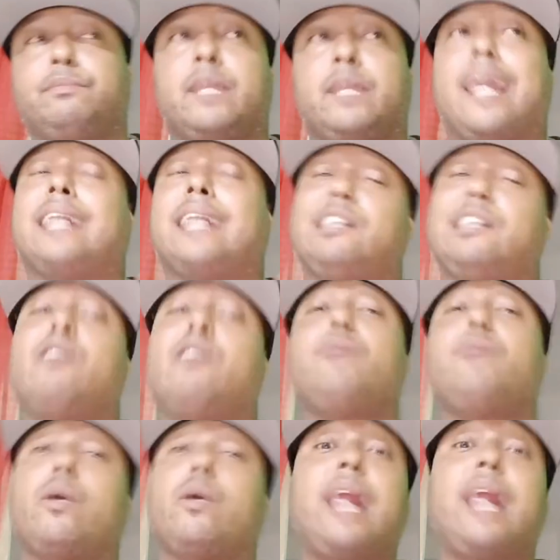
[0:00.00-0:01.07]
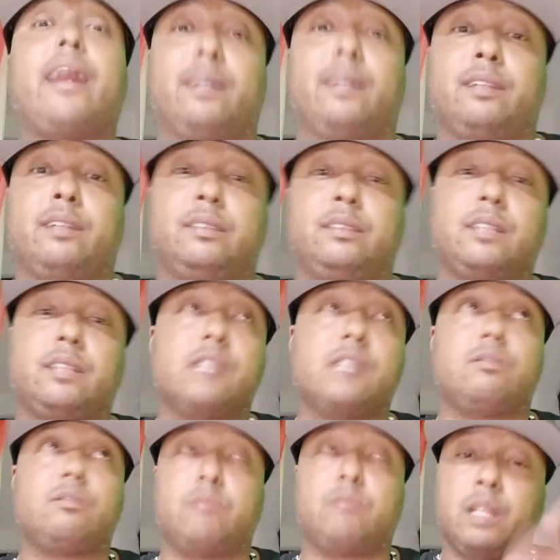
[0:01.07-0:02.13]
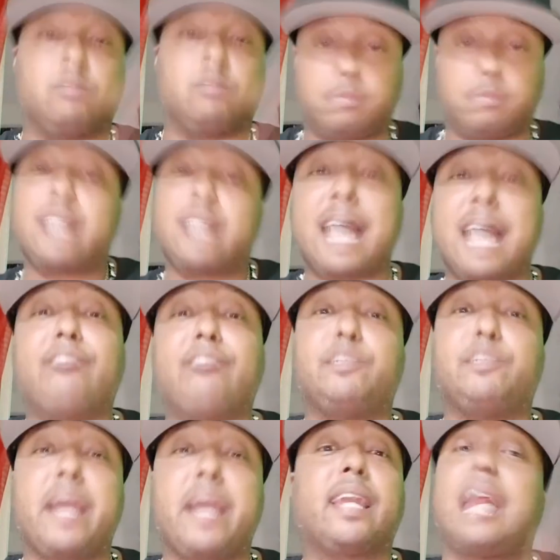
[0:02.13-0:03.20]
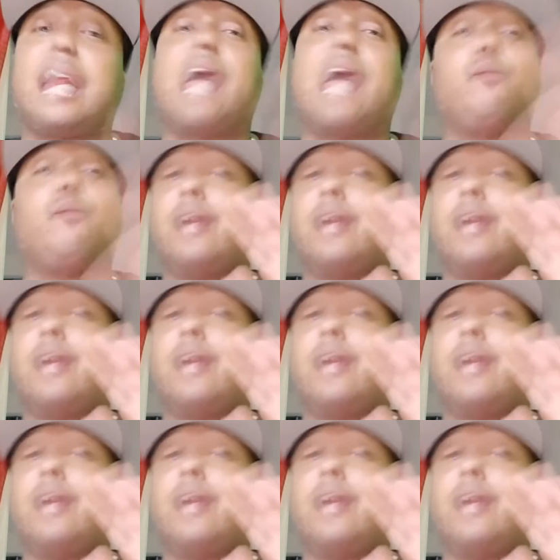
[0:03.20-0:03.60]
And I tell him, yo, get out of here. Because he's half Jamaican and